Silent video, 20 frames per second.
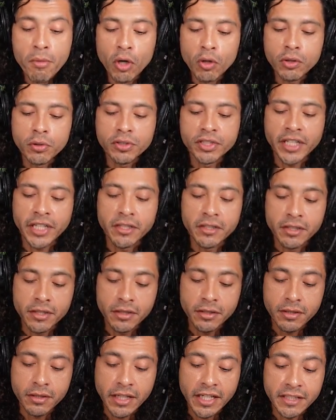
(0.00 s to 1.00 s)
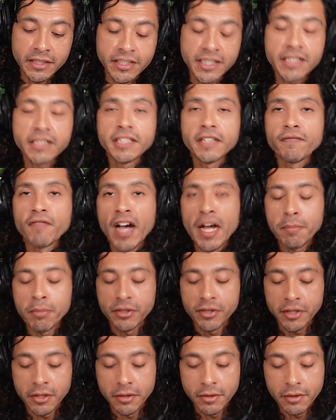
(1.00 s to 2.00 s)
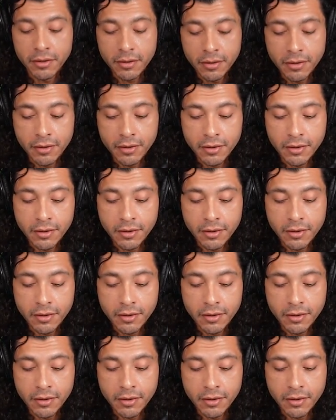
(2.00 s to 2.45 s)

Hormonal changes in 65%.